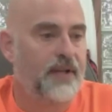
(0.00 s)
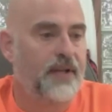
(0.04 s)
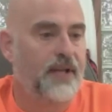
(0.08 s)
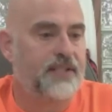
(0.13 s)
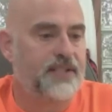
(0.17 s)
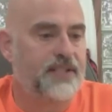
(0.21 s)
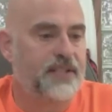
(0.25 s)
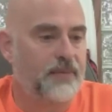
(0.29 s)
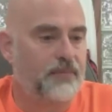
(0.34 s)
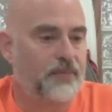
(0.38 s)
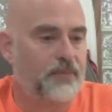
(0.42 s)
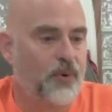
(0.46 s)

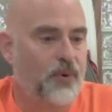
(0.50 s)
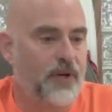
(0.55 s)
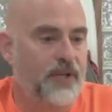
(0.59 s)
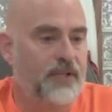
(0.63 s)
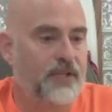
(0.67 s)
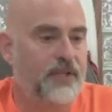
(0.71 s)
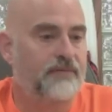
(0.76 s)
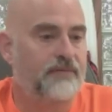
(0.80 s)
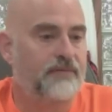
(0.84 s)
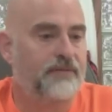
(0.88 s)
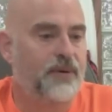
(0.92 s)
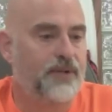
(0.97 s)
some point
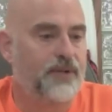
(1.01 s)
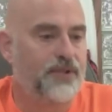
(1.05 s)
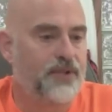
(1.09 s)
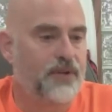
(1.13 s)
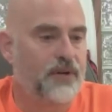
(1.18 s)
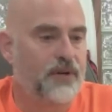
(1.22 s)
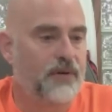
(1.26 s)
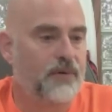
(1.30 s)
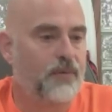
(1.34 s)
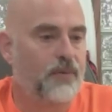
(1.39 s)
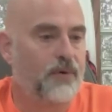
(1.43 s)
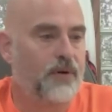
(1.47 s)
in the
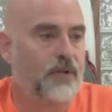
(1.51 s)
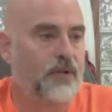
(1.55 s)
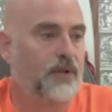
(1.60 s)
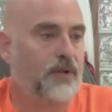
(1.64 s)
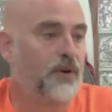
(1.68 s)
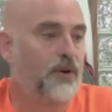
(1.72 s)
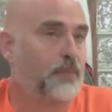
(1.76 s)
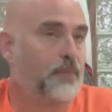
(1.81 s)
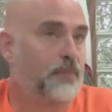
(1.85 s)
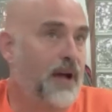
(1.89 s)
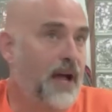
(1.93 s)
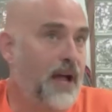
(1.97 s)
future, we'll
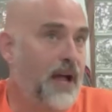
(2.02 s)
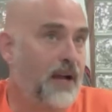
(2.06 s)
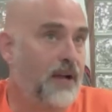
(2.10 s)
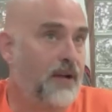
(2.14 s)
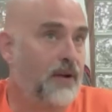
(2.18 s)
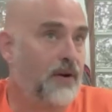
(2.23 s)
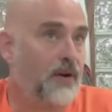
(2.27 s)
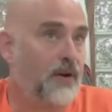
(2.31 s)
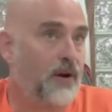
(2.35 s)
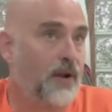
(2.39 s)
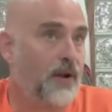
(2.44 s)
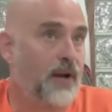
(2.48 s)
look back
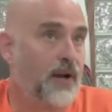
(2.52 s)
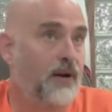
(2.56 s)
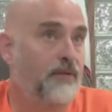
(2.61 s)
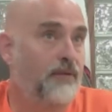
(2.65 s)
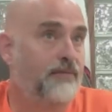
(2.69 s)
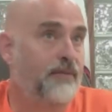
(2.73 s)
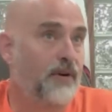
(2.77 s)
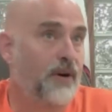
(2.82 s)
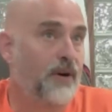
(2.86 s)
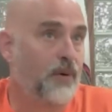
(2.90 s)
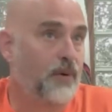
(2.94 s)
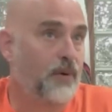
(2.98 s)
on how
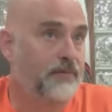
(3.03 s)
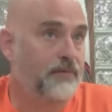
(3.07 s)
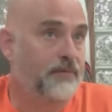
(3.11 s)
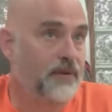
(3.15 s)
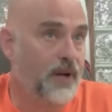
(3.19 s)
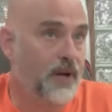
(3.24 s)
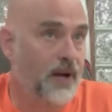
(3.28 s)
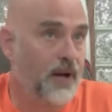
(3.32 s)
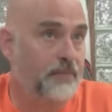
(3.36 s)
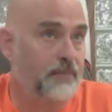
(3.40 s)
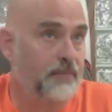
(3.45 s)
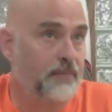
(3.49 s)
far we've
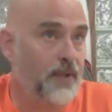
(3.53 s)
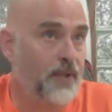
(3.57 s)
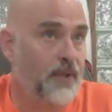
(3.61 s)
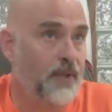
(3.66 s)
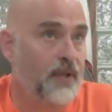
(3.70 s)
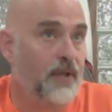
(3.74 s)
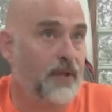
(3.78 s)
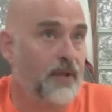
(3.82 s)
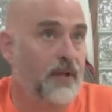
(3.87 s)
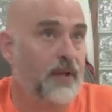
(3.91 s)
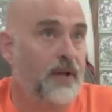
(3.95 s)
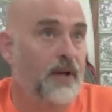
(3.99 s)
come,
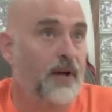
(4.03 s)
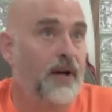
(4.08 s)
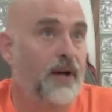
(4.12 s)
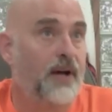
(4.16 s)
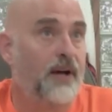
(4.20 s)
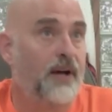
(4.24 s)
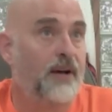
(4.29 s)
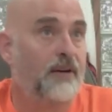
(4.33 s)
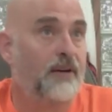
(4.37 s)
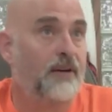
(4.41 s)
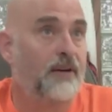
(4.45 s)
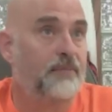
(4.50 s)

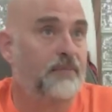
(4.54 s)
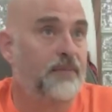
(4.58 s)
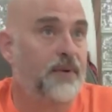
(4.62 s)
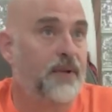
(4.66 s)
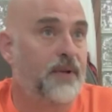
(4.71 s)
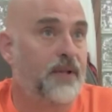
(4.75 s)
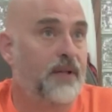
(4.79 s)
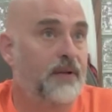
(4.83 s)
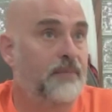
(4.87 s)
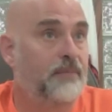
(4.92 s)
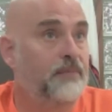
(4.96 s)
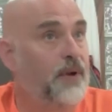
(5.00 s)

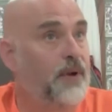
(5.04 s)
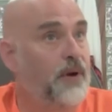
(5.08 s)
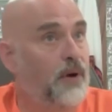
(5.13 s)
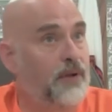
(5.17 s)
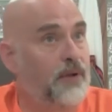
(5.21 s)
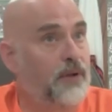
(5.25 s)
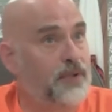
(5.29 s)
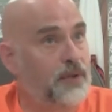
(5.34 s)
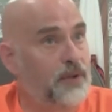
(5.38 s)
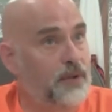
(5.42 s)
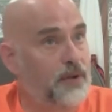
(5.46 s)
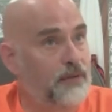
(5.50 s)
but
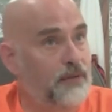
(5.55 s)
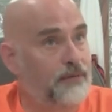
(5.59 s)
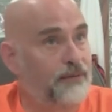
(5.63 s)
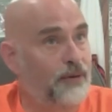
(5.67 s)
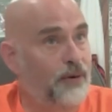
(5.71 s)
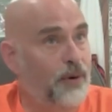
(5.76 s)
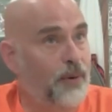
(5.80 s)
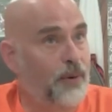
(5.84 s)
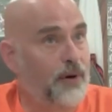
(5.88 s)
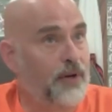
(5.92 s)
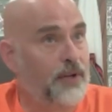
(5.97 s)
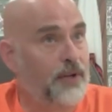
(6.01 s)
also look
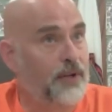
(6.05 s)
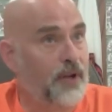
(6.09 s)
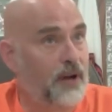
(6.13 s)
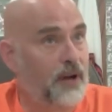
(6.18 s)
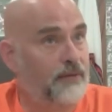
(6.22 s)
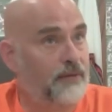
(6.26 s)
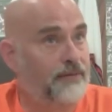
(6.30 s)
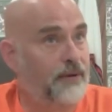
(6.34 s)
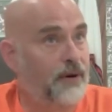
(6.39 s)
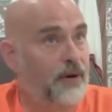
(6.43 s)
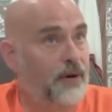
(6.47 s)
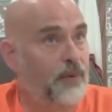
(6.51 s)
forward to how
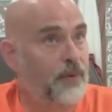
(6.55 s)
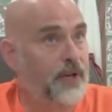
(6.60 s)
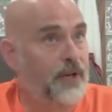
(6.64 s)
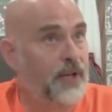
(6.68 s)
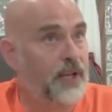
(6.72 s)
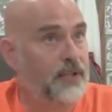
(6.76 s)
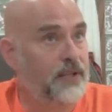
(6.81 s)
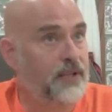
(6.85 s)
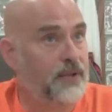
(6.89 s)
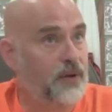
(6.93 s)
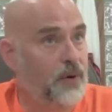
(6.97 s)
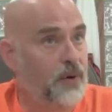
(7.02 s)
far we
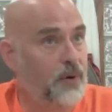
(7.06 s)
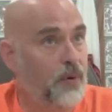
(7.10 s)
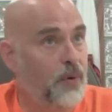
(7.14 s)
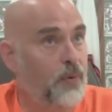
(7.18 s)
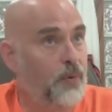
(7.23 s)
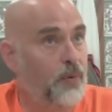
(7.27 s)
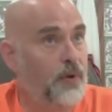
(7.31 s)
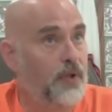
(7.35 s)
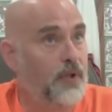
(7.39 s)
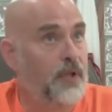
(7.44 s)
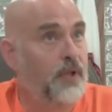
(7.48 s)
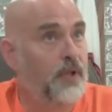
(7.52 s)
need to
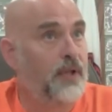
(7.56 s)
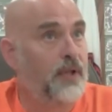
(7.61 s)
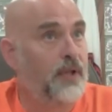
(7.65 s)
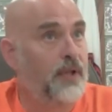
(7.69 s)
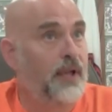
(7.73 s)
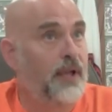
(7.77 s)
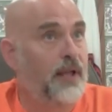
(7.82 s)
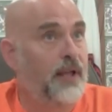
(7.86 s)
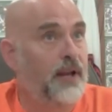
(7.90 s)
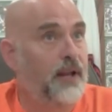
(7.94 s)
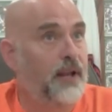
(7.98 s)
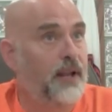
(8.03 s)
go.
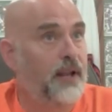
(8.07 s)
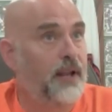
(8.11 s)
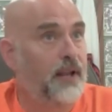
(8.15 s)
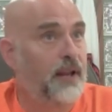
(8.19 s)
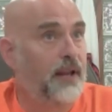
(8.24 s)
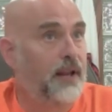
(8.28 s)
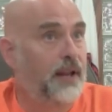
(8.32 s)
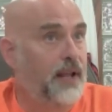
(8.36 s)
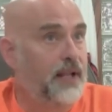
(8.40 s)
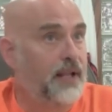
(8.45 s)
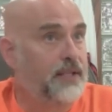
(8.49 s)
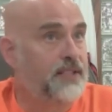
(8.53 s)
And
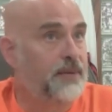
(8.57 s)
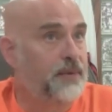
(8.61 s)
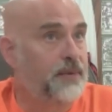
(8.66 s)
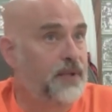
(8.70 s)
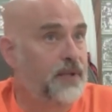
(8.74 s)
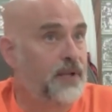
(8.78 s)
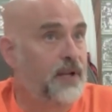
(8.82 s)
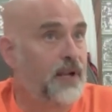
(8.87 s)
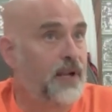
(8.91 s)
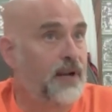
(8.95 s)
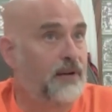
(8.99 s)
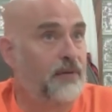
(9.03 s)
that's
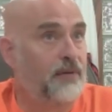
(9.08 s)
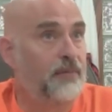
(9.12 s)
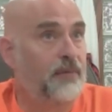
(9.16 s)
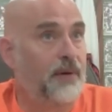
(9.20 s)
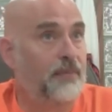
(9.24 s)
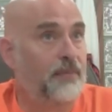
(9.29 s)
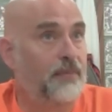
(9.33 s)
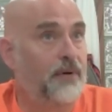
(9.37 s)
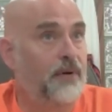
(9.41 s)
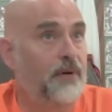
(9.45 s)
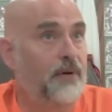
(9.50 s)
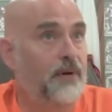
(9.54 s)
something that I
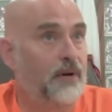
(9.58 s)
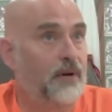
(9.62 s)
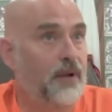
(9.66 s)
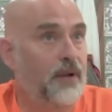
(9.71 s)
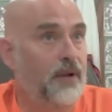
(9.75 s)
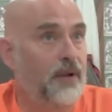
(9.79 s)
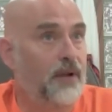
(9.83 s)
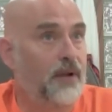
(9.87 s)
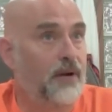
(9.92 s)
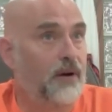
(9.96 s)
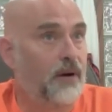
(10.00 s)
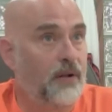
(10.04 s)
remember
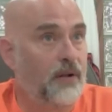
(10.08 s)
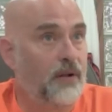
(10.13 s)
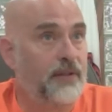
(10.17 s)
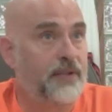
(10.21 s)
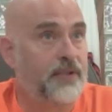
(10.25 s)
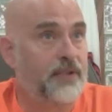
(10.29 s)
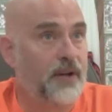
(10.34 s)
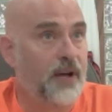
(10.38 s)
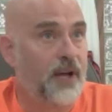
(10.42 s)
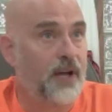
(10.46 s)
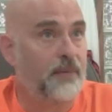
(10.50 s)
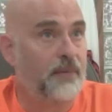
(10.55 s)
all the
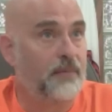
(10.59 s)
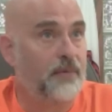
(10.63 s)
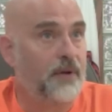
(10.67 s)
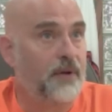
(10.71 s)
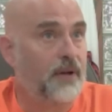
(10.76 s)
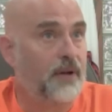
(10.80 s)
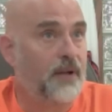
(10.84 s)
time.